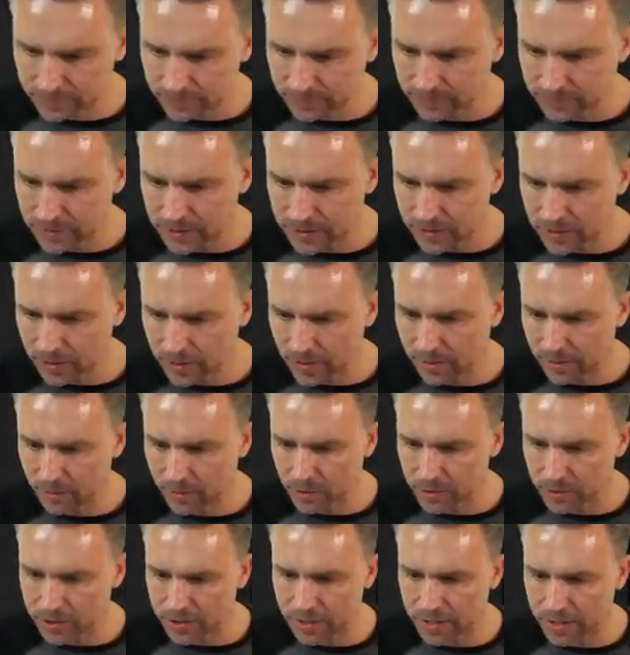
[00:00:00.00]
Sorry,
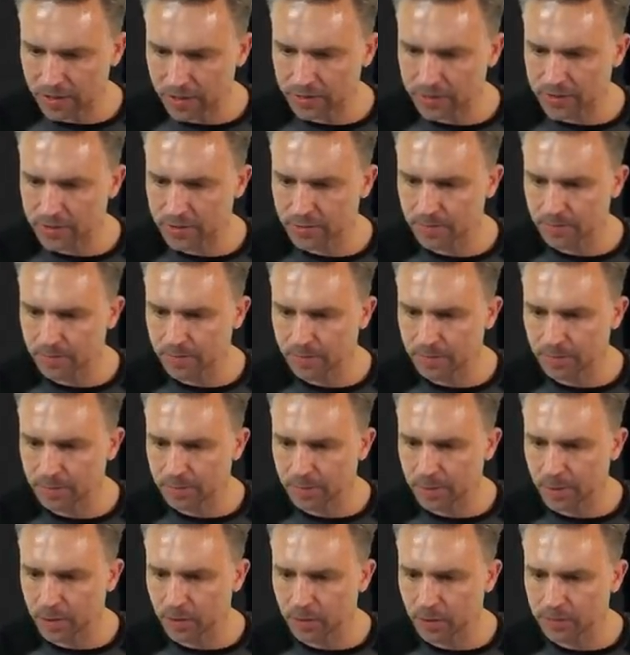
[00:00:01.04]
merge layers.
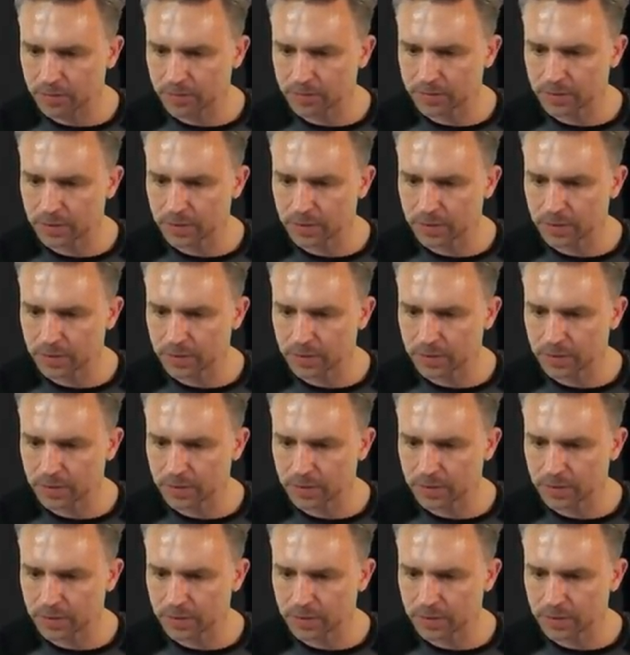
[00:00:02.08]
Boom.